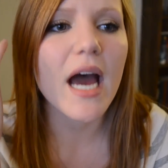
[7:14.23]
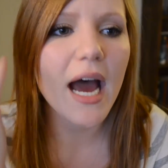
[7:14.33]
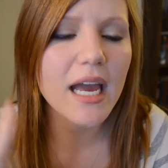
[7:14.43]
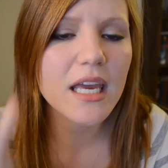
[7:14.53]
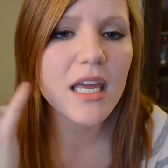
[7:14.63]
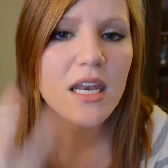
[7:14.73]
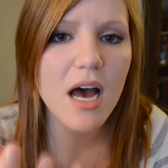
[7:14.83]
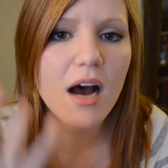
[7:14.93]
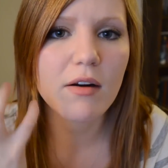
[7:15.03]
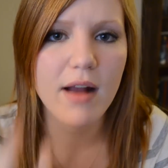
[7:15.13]
I
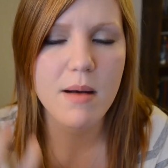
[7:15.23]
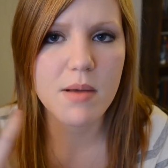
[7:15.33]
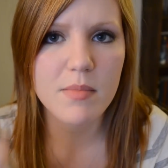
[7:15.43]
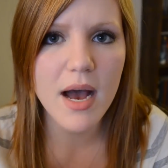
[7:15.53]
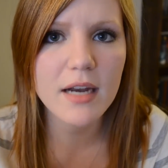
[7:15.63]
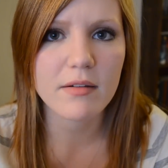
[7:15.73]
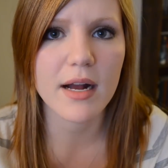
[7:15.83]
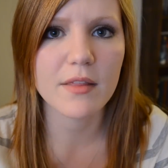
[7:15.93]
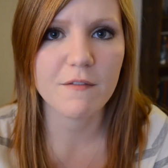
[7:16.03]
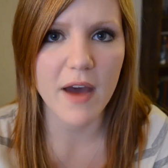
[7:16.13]
cannot wrap my mind
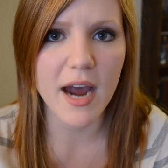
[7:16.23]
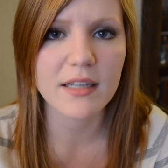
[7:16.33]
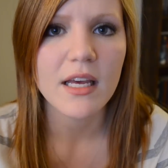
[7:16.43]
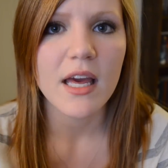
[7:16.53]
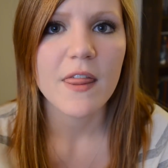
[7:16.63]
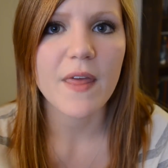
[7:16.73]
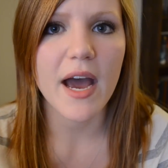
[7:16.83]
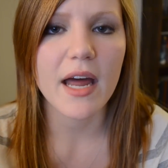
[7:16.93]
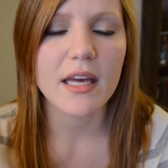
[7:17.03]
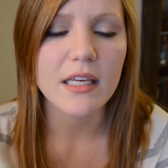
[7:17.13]
around the fact
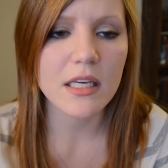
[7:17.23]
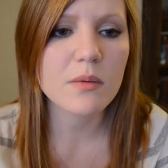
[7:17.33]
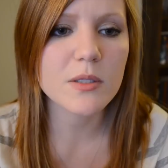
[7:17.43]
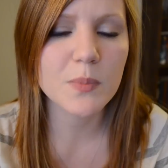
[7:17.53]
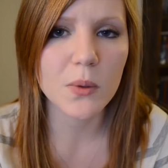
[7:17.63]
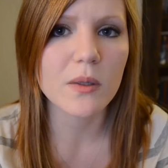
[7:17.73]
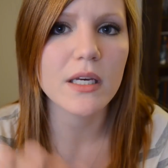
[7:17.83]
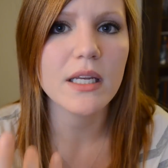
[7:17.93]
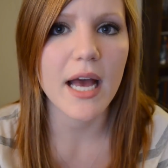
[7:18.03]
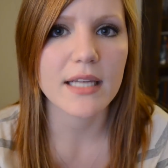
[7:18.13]
that he was
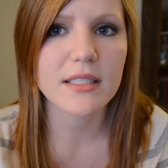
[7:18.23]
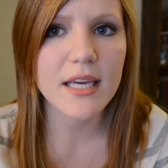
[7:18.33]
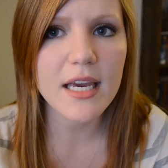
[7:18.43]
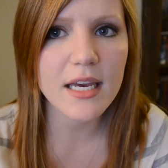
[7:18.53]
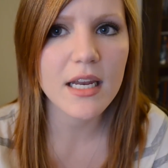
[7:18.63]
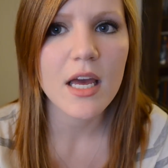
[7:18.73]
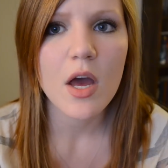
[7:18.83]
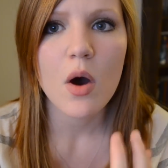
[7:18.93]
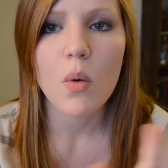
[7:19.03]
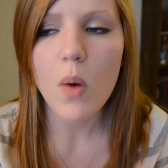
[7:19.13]
bullied as a kid.
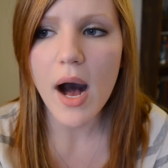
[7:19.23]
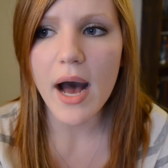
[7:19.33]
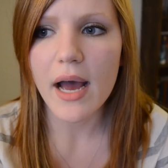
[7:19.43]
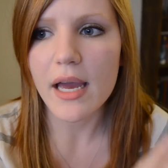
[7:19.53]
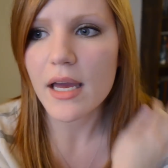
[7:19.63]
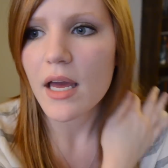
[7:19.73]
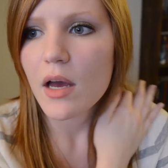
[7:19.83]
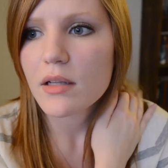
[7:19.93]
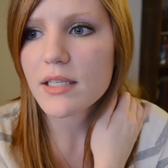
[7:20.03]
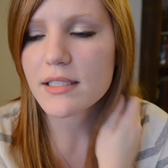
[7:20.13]
Why
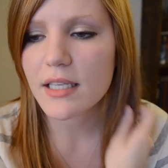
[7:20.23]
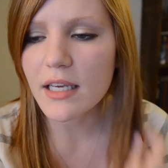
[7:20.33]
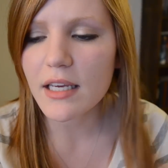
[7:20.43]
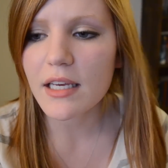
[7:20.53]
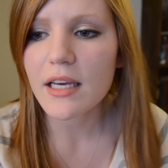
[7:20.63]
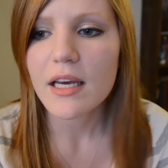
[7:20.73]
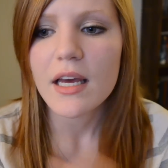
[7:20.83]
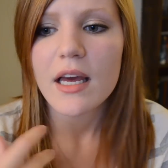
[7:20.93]
does he